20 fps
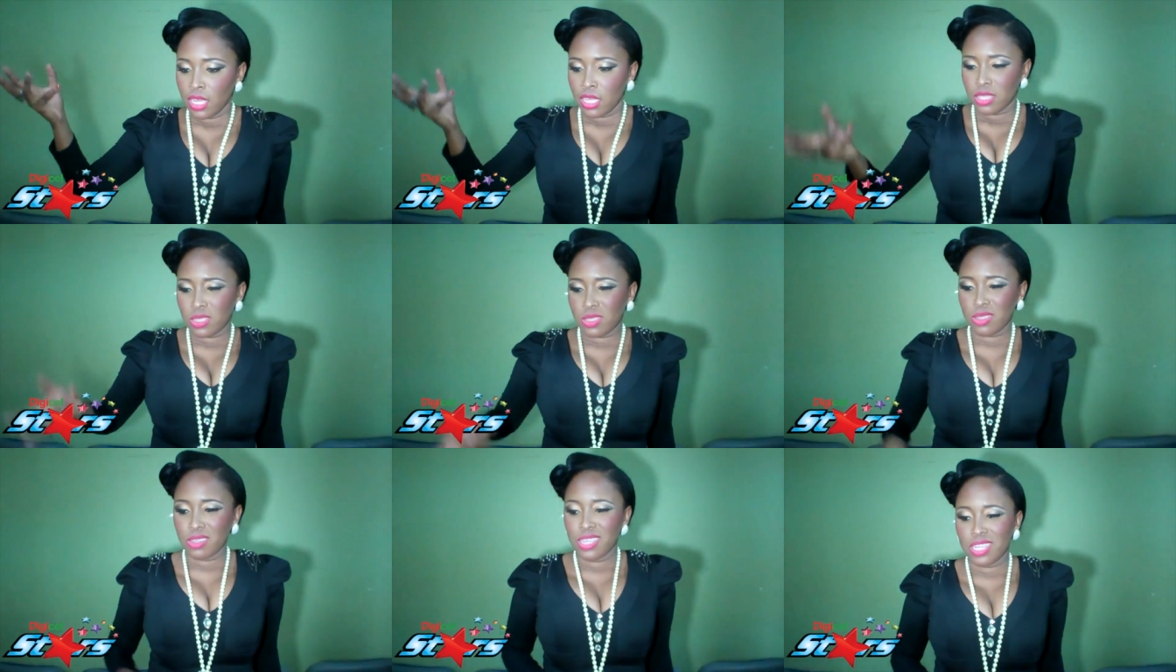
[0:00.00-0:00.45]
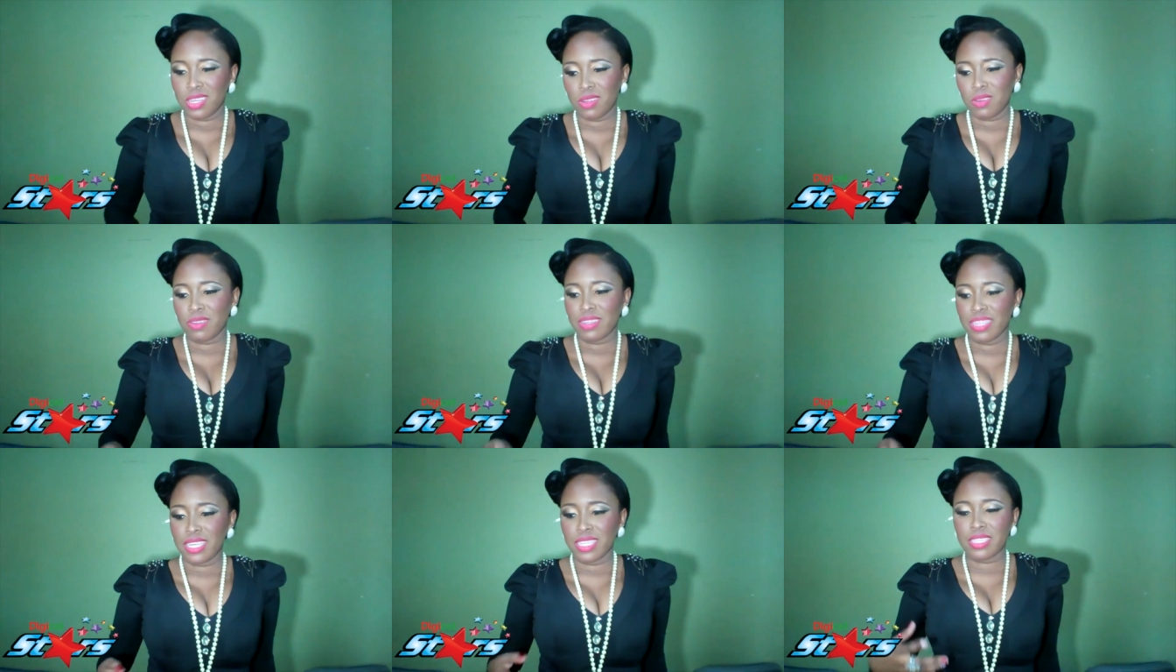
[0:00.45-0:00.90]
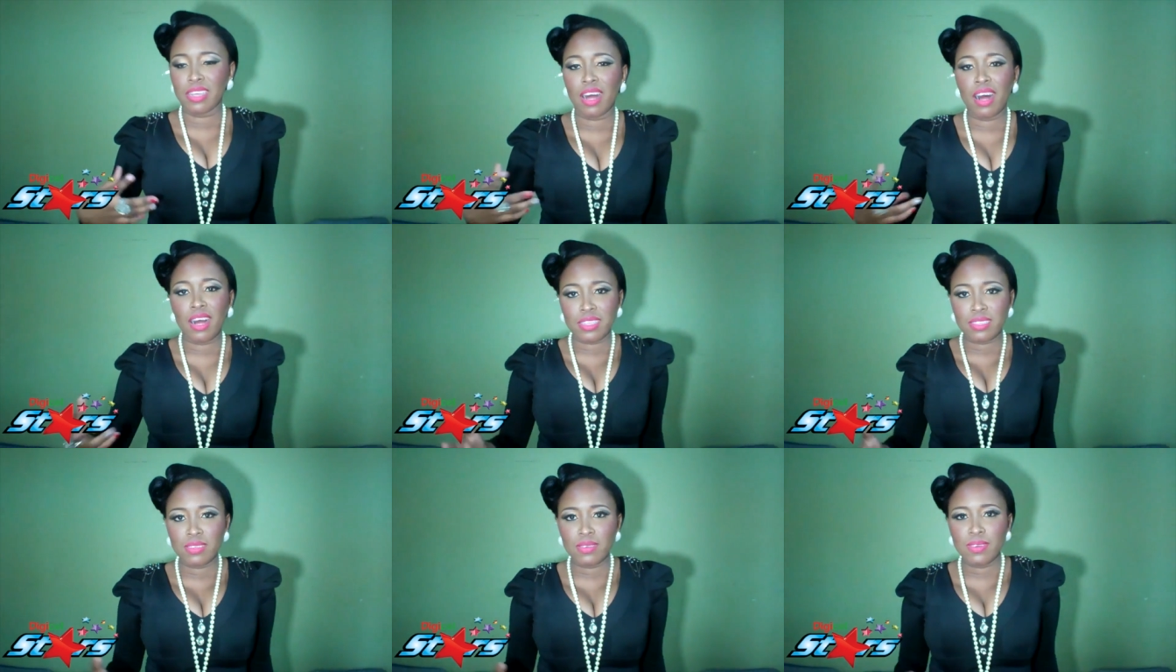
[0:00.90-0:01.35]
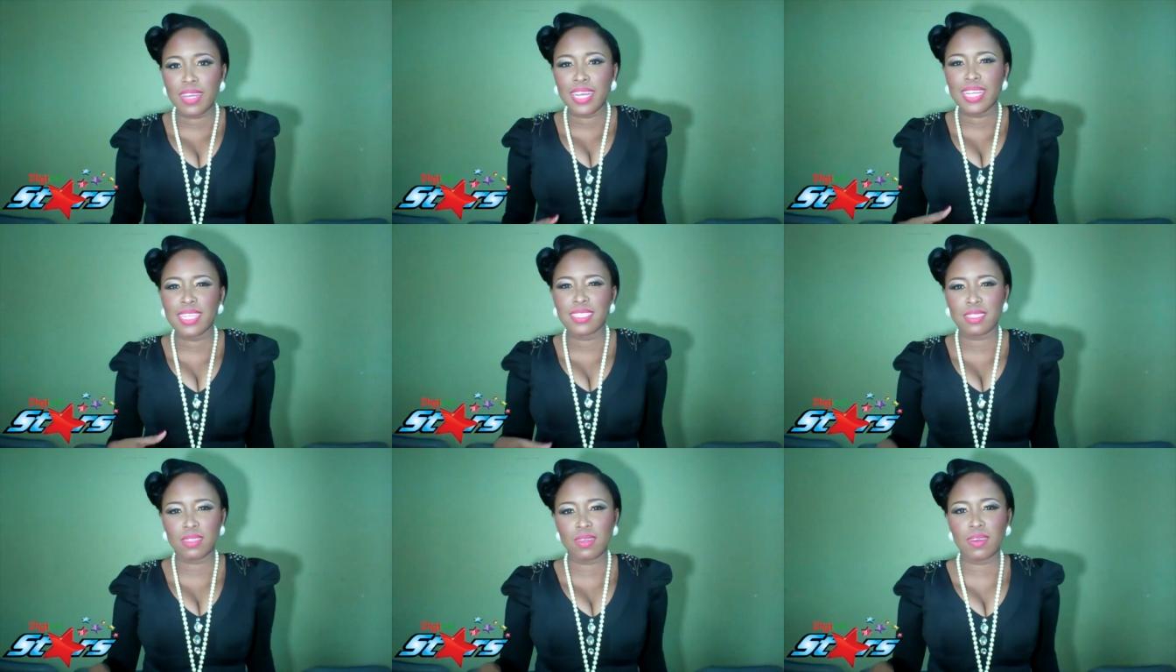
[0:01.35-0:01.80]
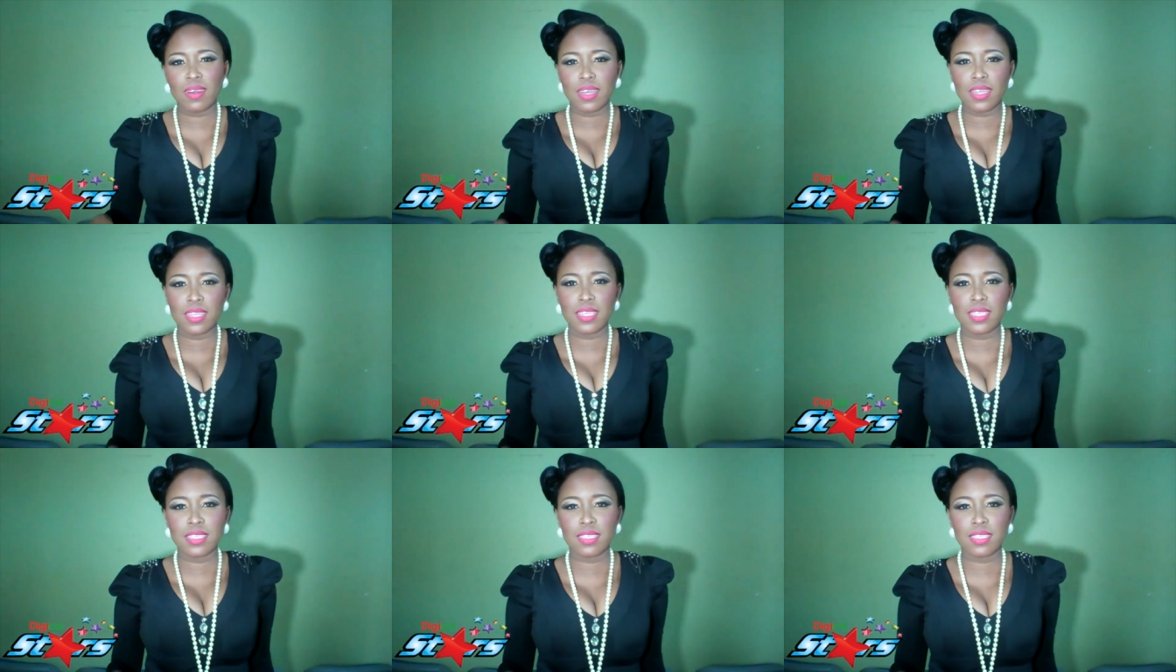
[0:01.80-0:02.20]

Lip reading: to, you know, really talk to and so on.